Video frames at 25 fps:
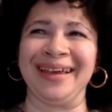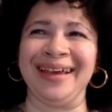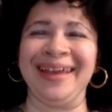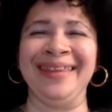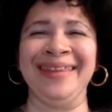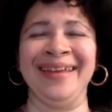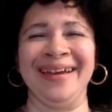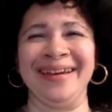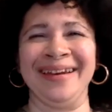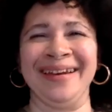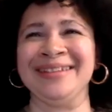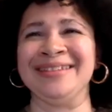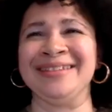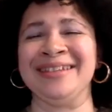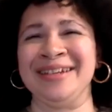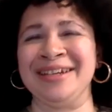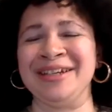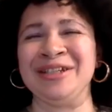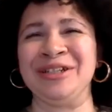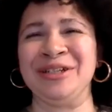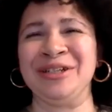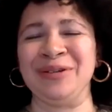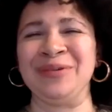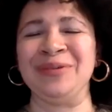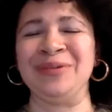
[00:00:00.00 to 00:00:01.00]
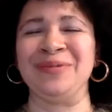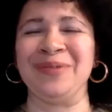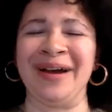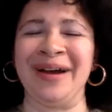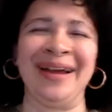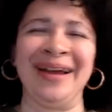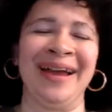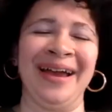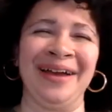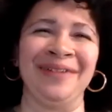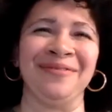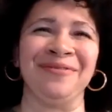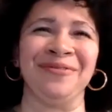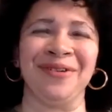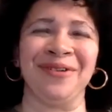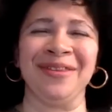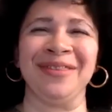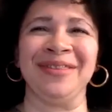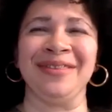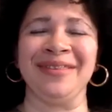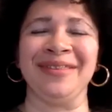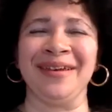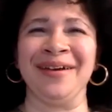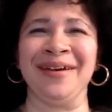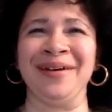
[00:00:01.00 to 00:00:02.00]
that is an issue I have with